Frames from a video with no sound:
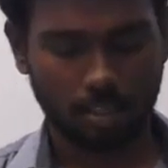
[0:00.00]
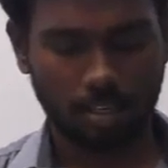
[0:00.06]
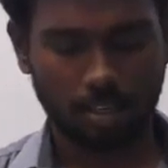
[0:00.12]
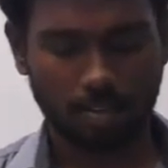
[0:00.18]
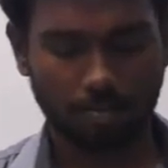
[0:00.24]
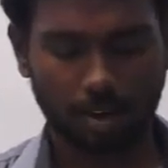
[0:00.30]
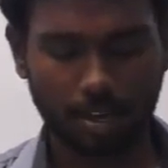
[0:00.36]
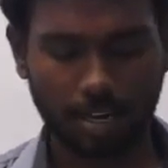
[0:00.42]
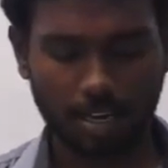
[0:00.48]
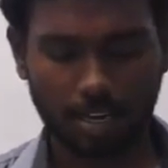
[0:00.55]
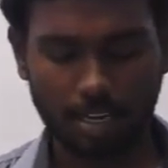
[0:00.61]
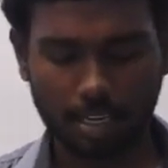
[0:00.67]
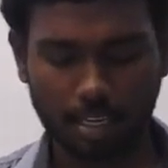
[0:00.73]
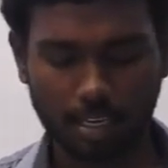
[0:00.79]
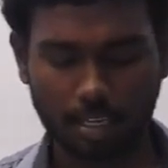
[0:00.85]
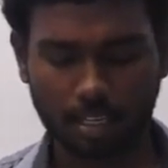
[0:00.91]

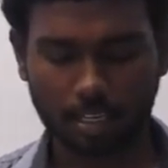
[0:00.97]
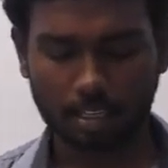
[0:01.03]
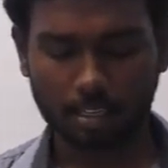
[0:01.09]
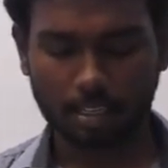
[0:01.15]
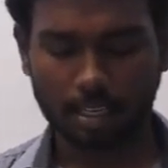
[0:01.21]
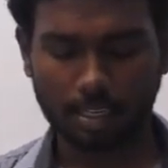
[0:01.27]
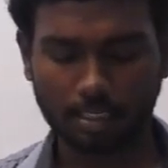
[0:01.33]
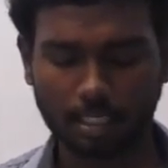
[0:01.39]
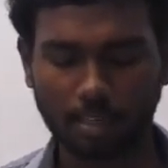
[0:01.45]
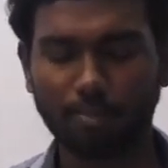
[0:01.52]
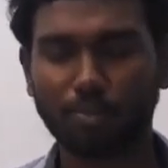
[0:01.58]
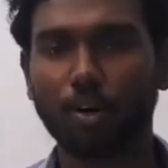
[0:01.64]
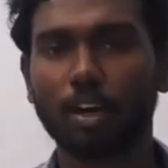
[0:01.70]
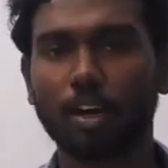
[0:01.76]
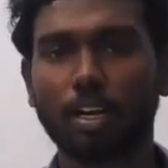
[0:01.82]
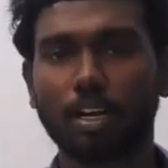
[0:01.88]
finally, the reason
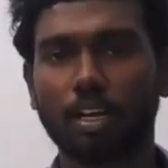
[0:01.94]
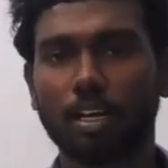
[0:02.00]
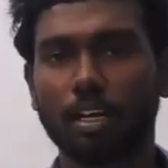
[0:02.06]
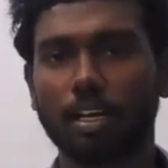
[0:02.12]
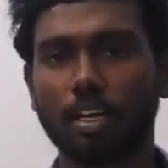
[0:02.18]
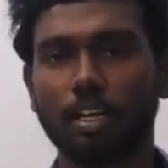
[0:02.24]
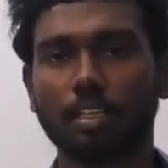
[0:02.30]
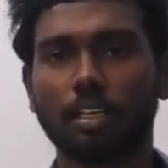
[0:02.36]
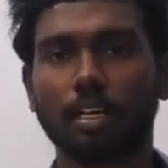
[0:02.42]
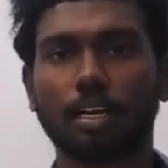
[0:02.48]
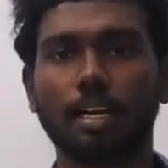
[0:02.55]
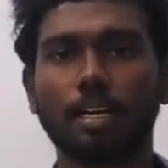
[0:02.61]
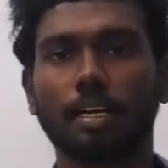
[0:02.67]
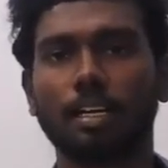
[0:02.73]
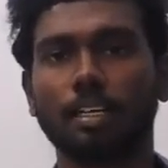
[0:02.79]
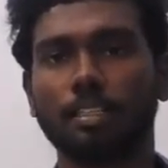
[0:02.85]
for the
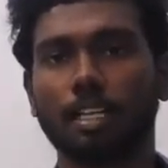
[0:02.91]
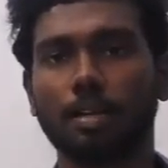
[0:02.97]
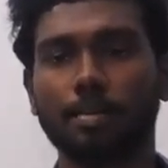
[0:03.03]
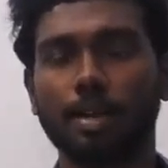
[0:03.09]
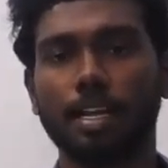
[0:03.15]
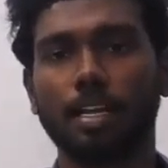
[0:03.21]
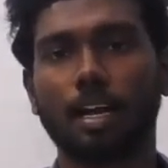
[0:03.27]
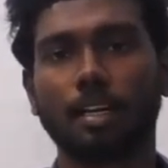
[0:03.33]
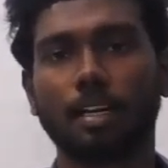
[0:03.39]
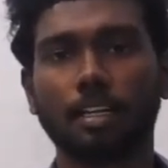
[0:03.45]
countries remaining under